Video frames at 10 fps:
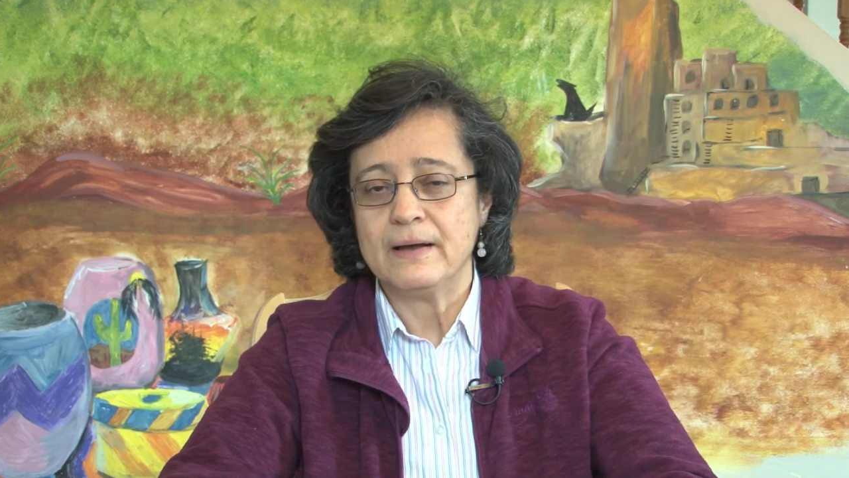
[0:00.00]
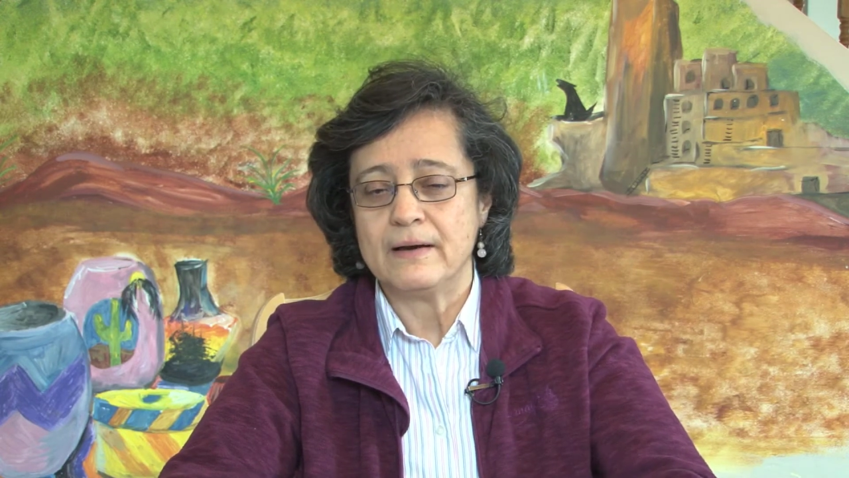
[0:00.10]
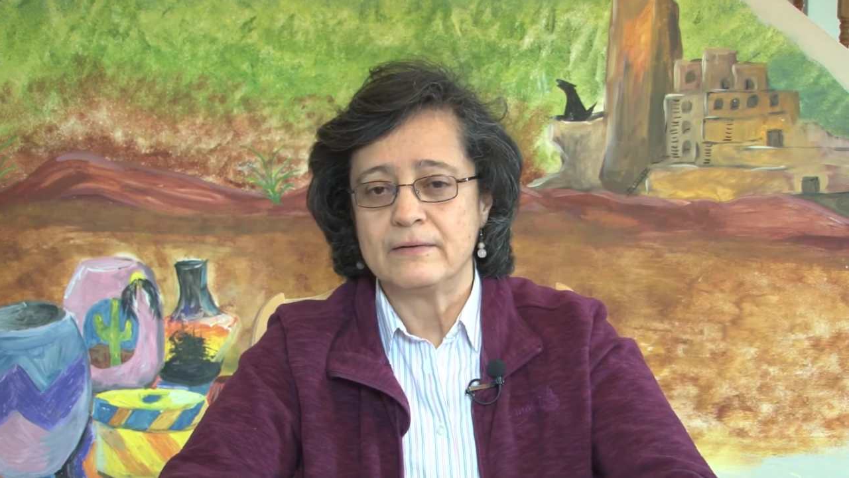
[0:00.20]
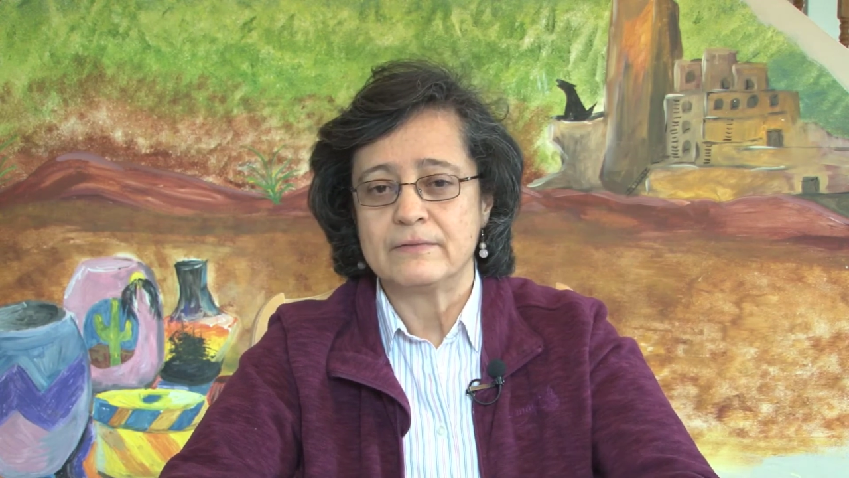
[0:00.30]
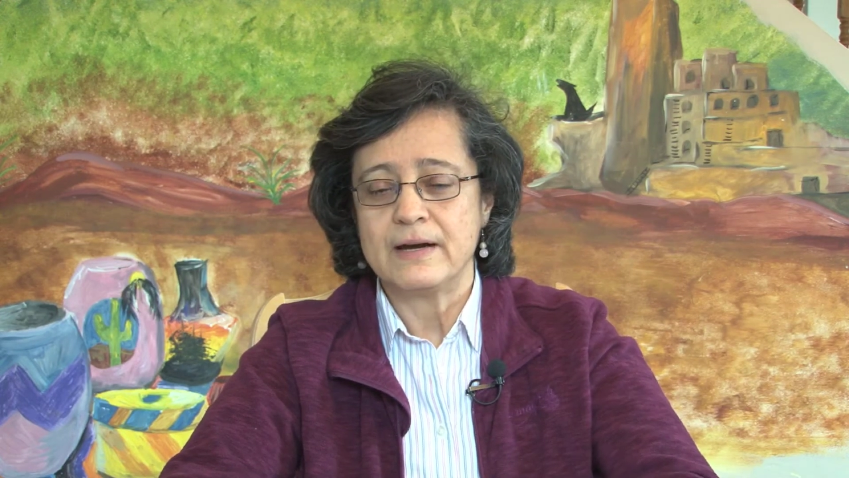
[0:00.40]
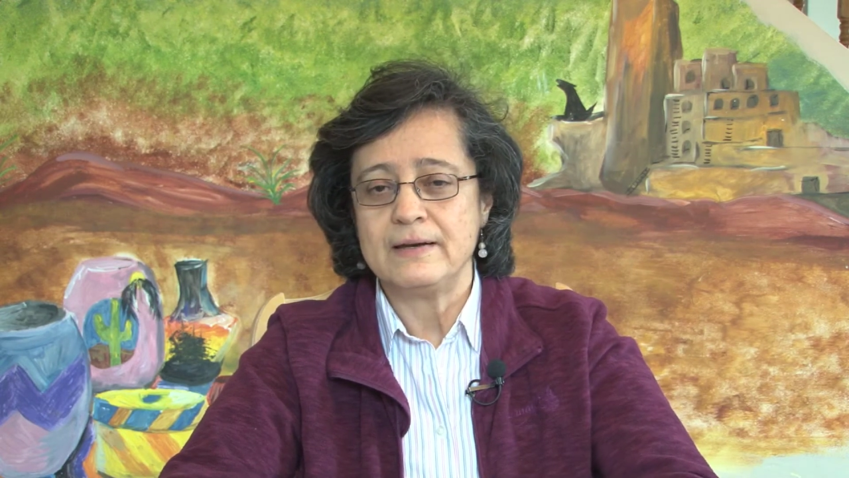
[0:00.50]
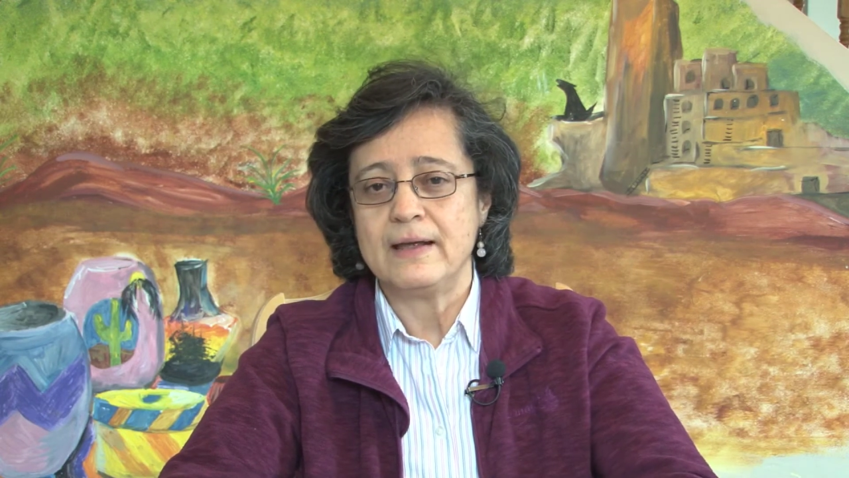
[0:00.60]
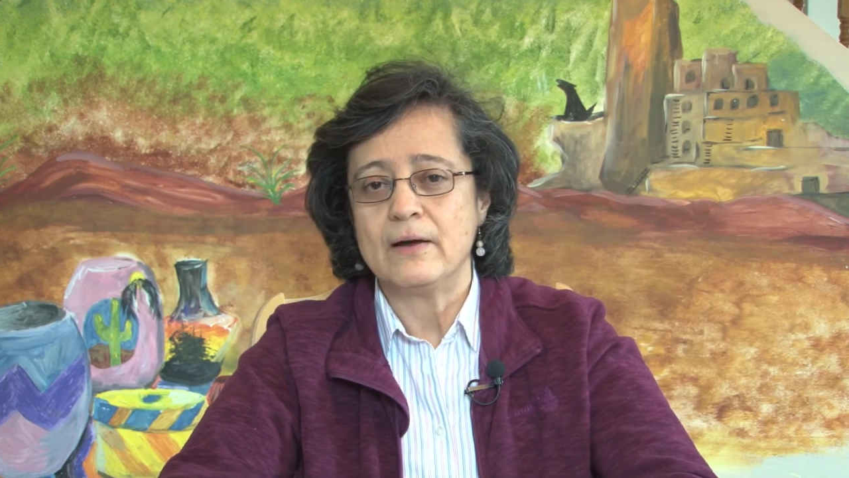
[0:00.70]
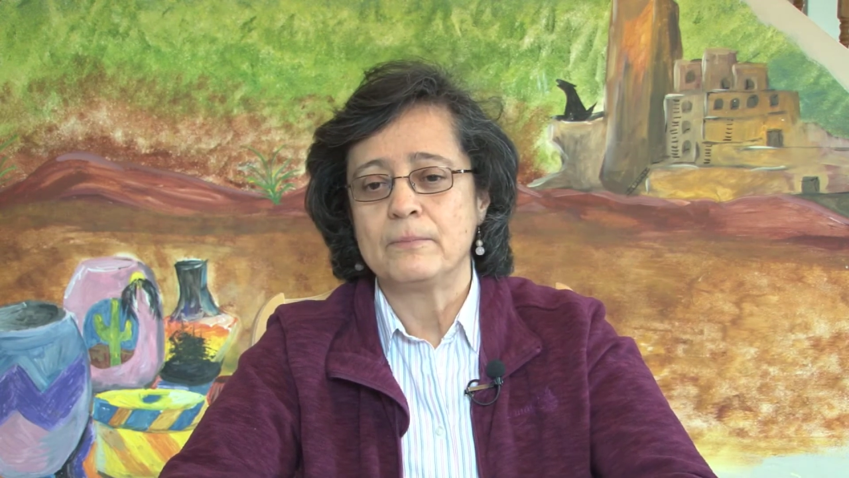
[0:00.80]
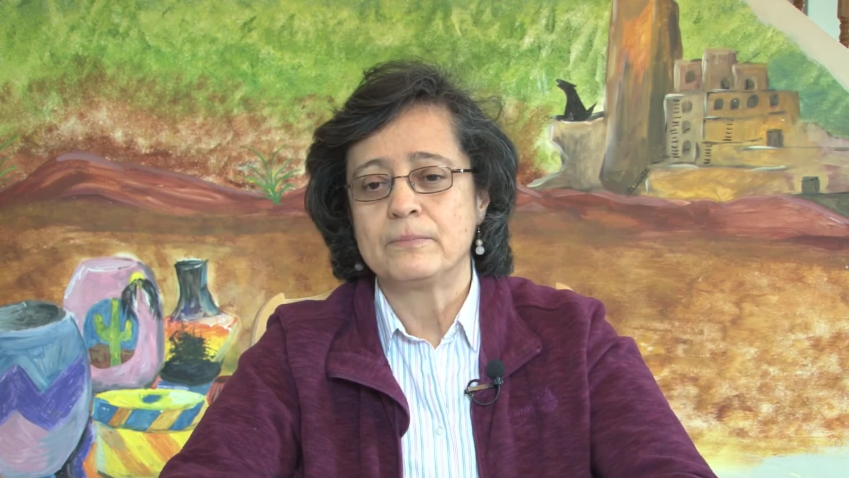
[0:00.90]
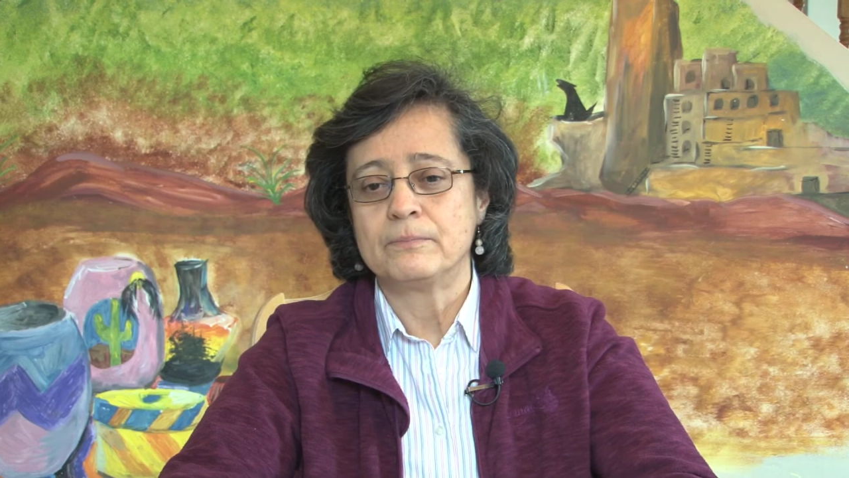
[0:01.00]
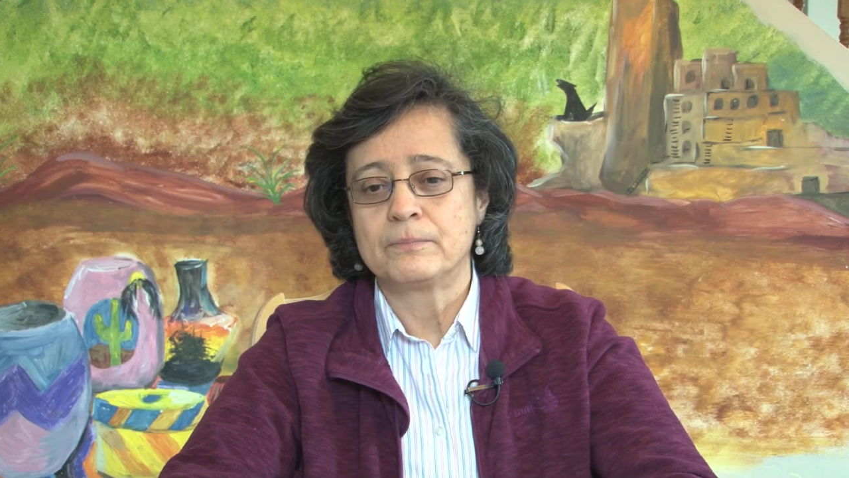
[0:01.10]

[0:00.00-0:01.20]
are right now